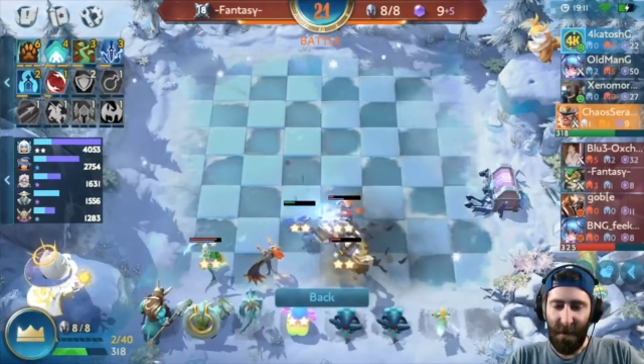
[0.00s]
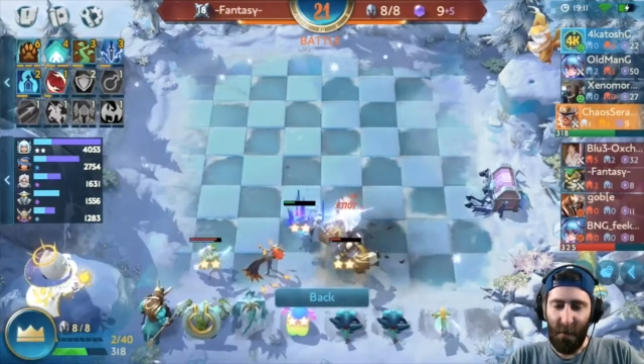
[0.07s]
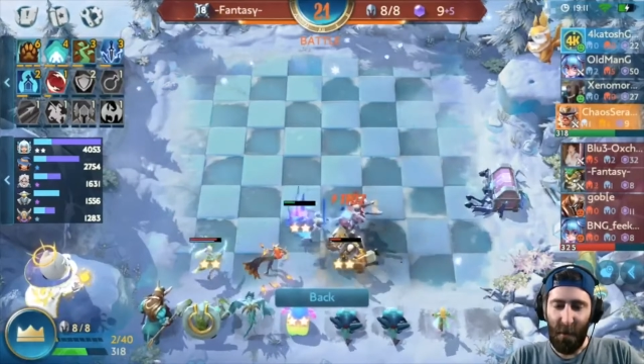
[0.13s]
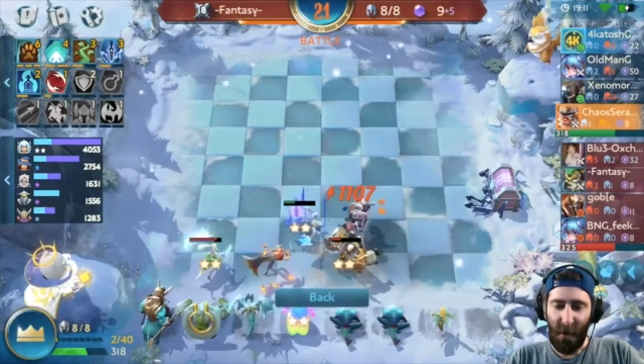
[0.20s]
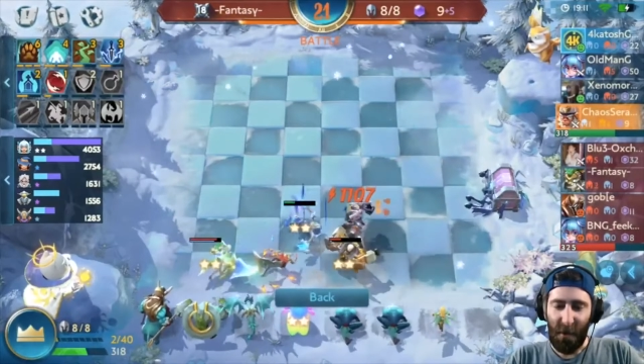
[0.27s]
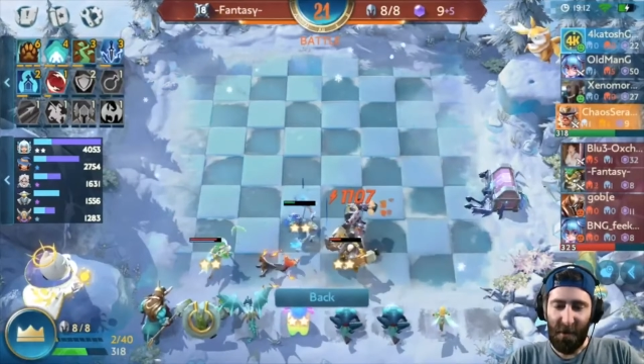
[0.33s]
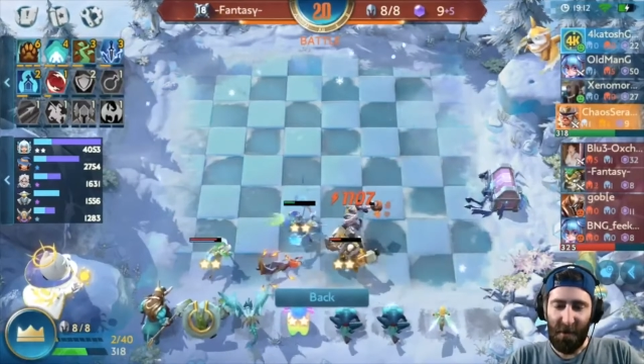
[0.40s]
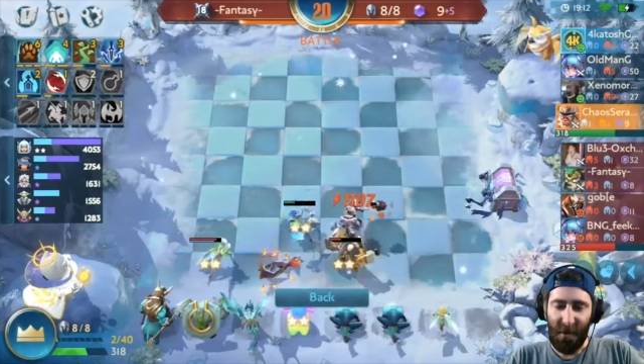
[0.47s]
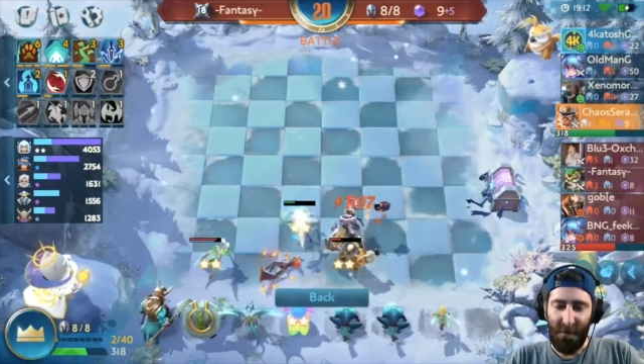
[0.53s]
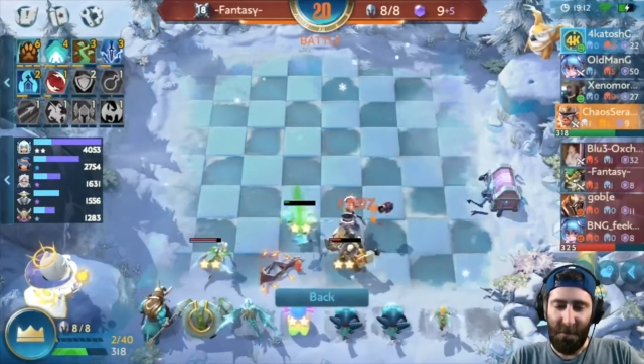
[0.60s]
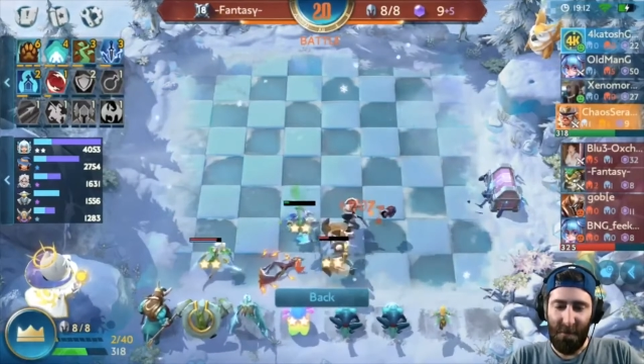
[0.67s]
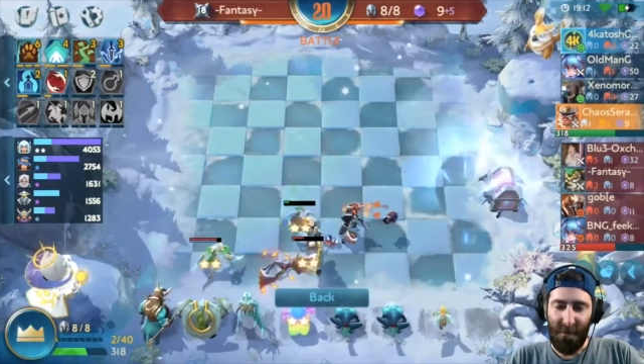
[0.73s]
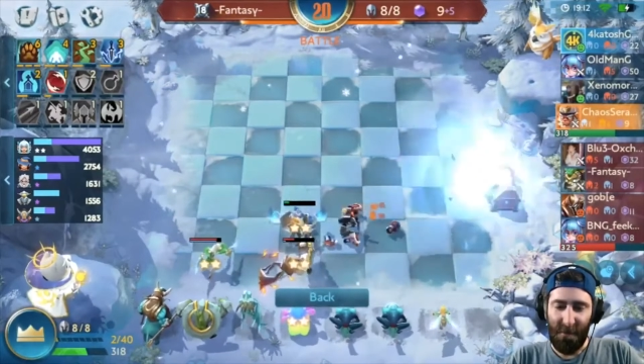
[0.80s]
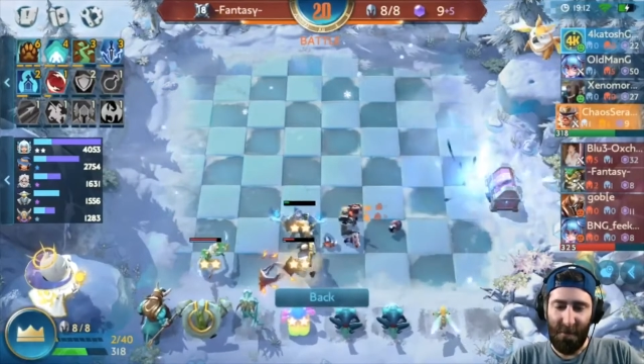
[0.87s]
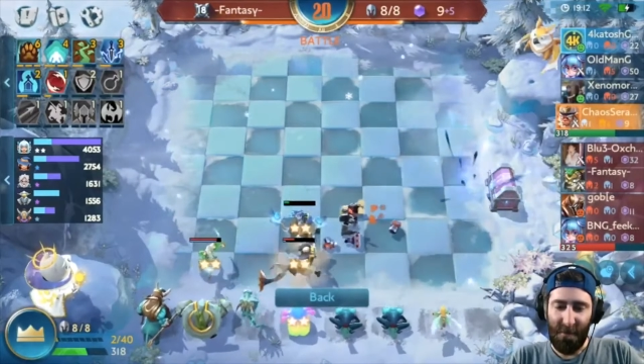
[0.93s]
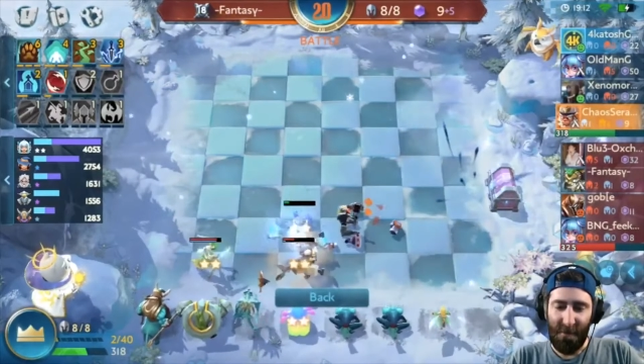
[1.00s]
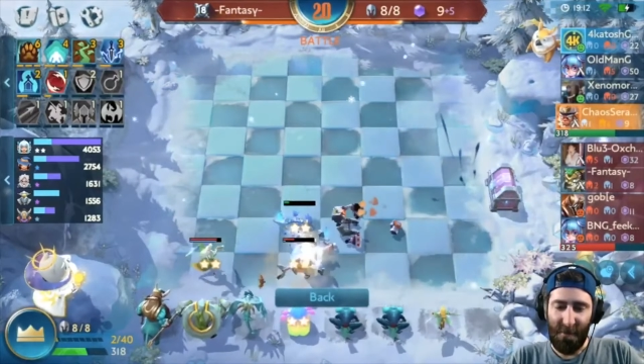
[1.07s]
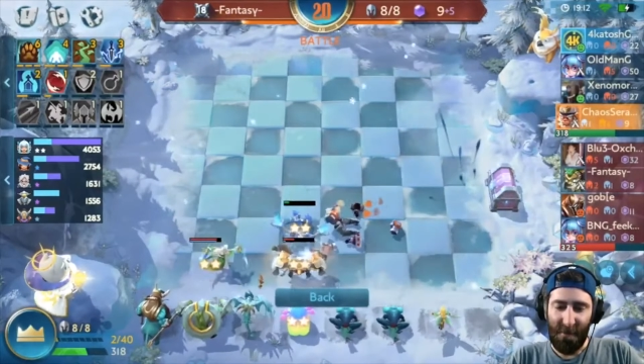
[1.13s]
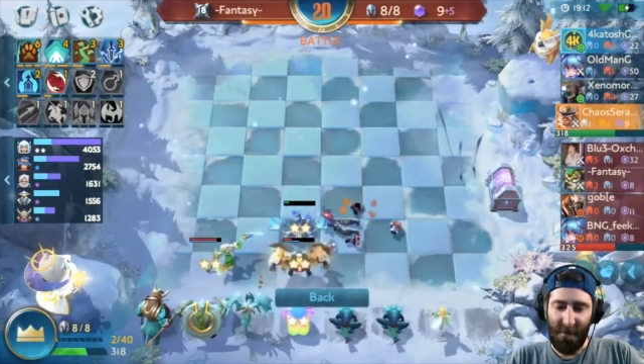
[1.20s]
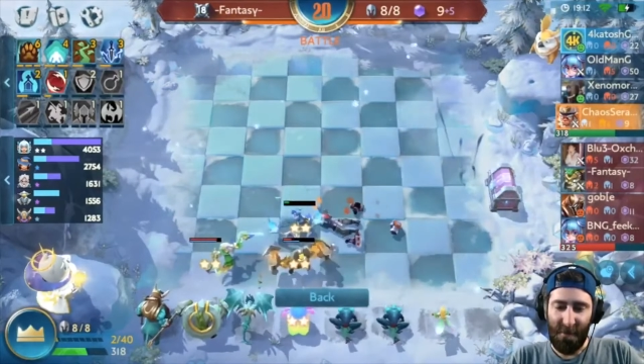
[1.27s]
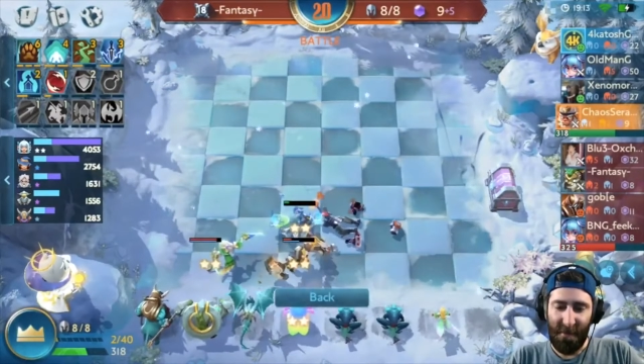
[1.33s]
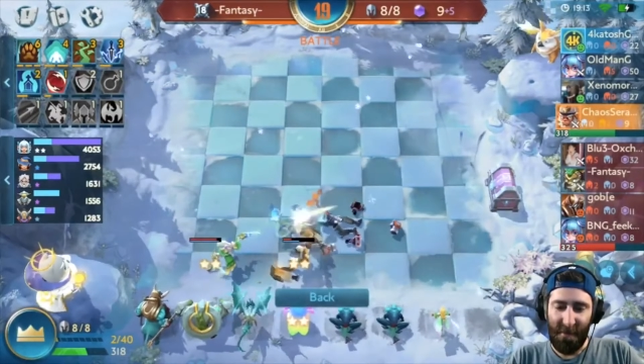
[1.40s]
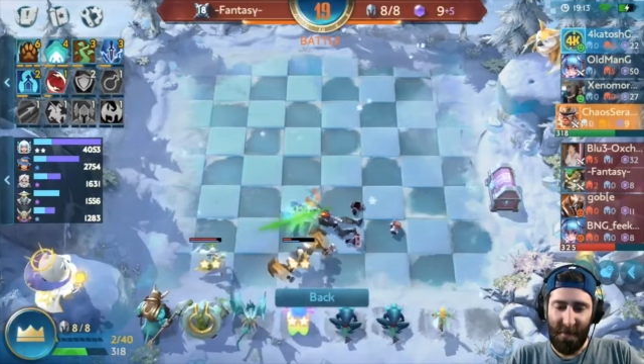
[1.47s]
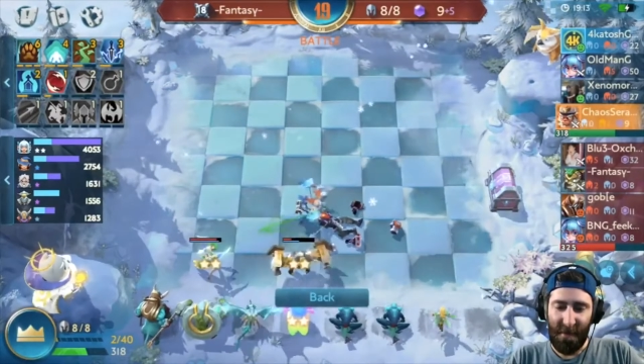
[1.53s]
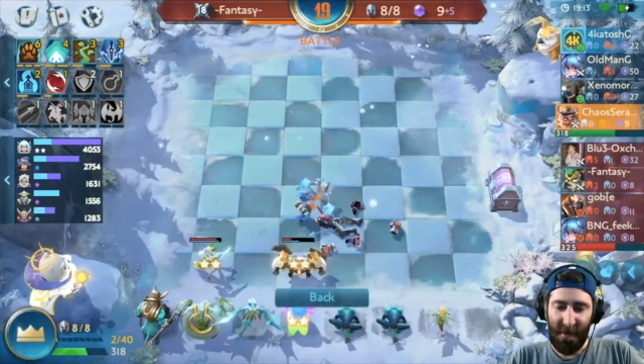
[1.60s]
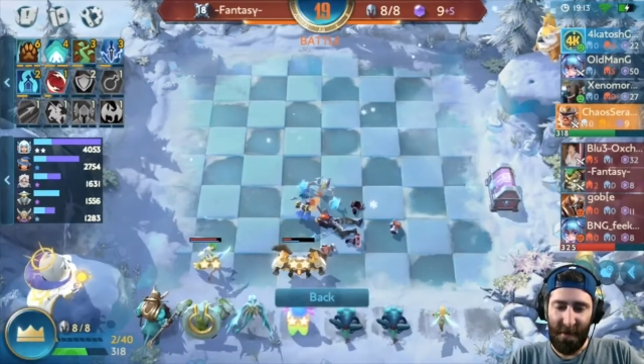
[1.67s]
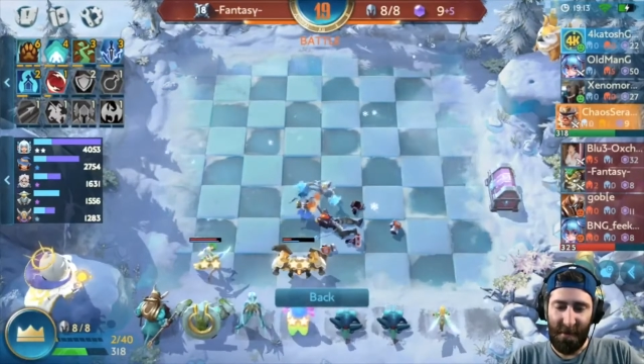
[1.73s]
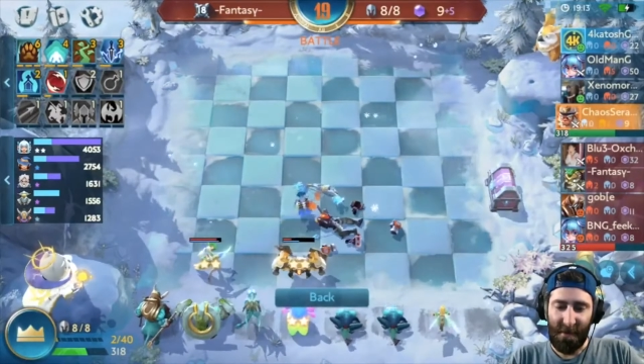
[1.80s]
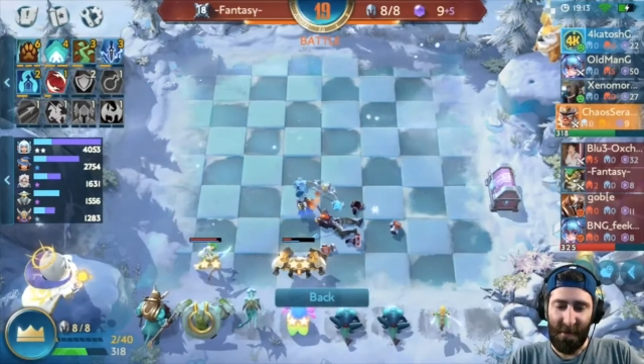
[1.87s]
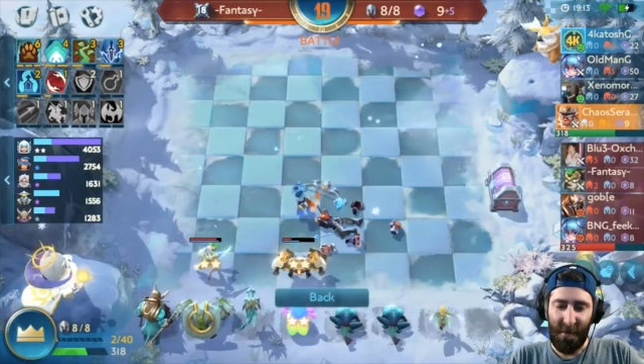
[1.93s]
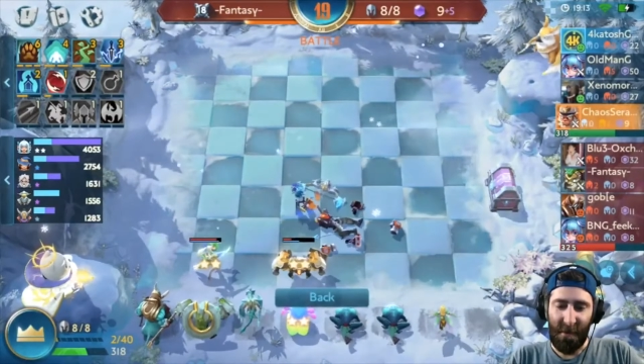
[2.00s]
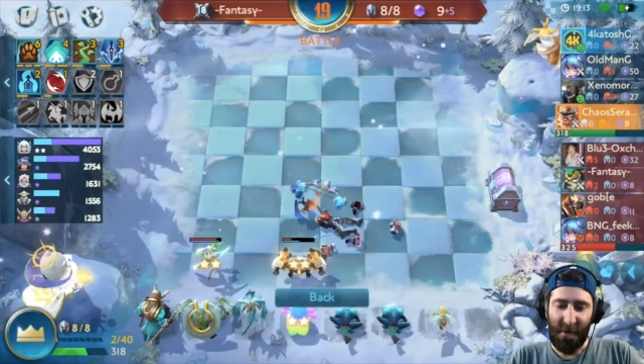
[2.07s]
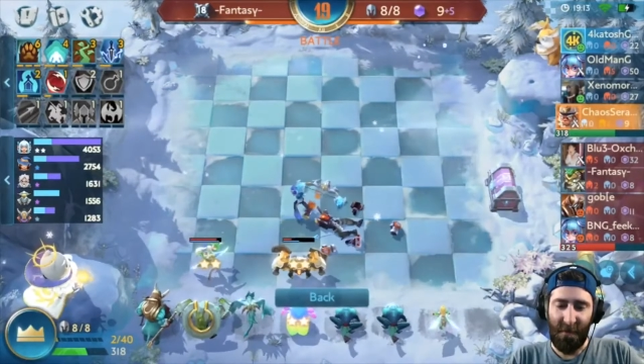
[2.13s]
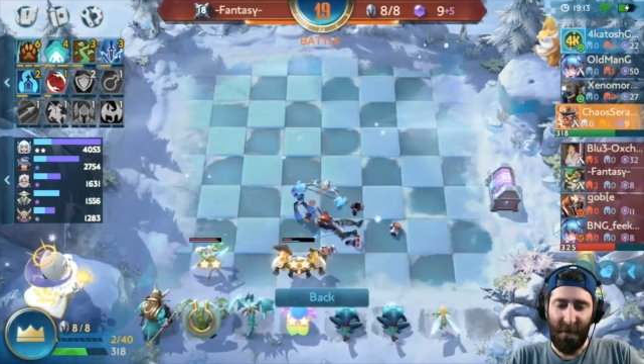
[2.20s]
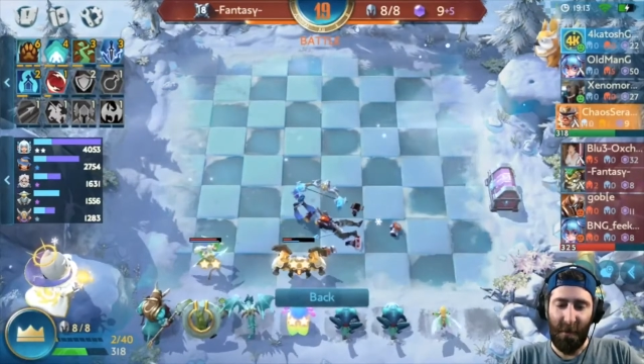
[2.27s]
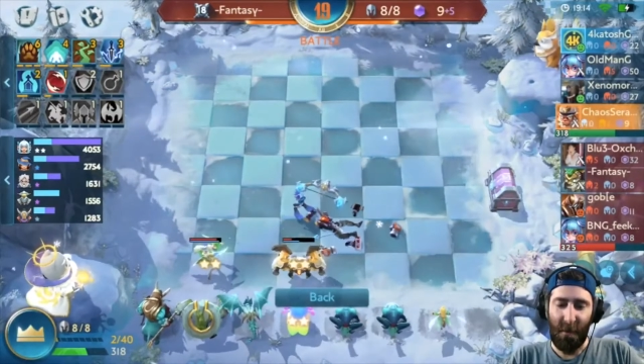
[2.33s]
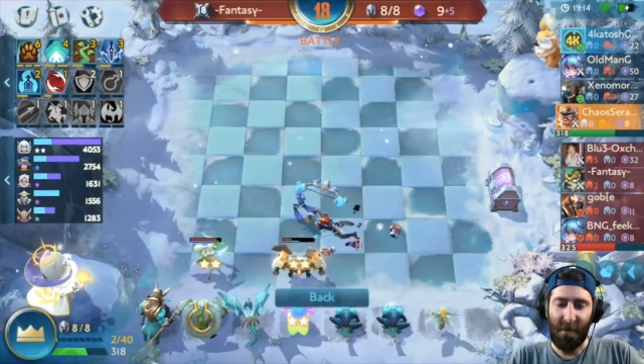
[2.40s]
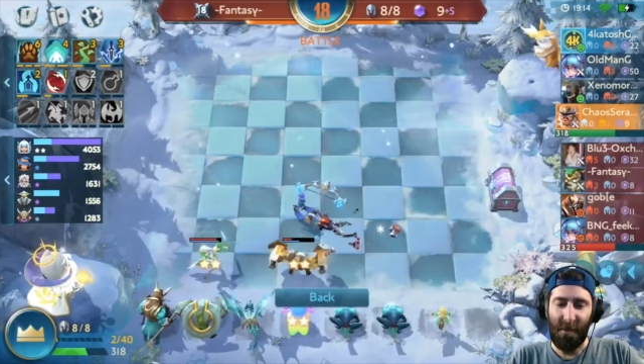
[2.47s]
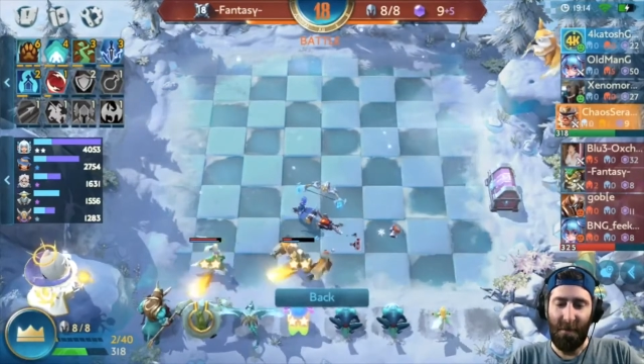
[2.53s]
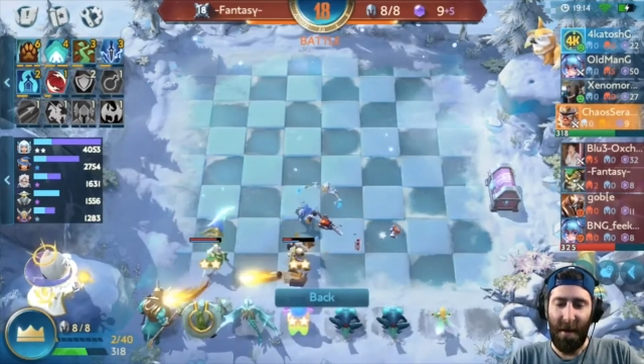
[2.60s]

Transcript: watching. So much fun watching